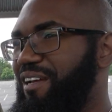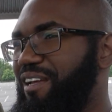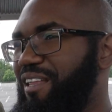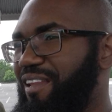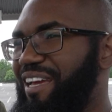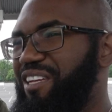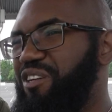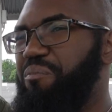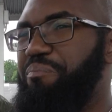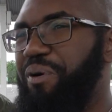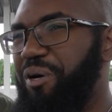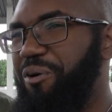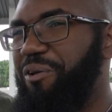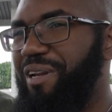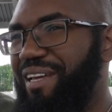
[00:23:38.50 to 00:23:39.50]
like your
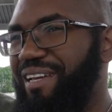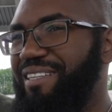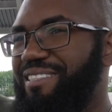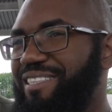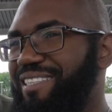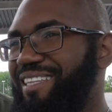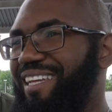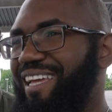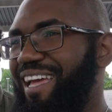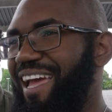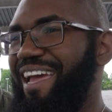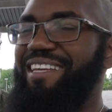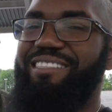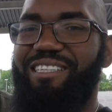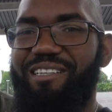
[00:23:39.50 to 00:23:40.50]
build isn't
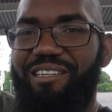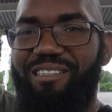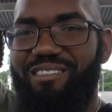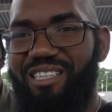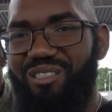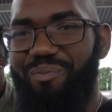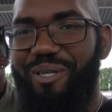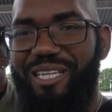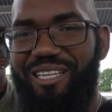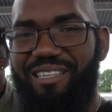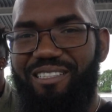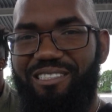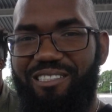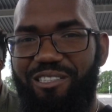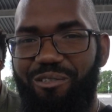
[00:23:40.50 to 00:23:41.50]
as good just
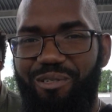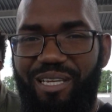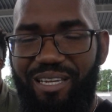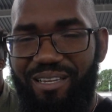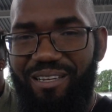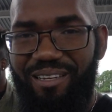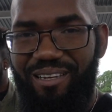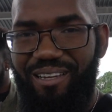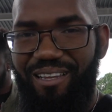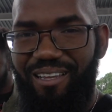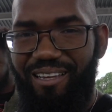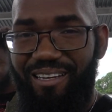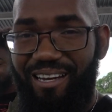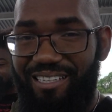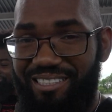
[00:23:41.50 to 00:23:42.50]
because you didn't
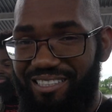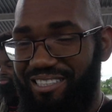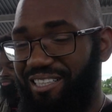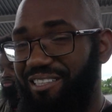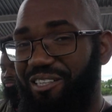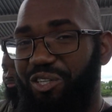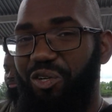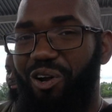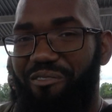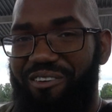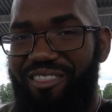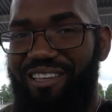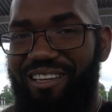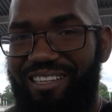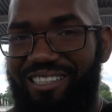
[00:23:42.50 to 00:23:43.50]
necessarily do
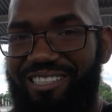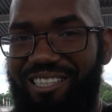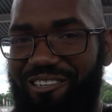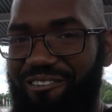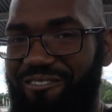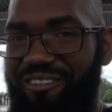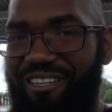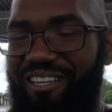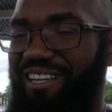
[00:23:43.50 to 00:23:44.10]
everything yourself.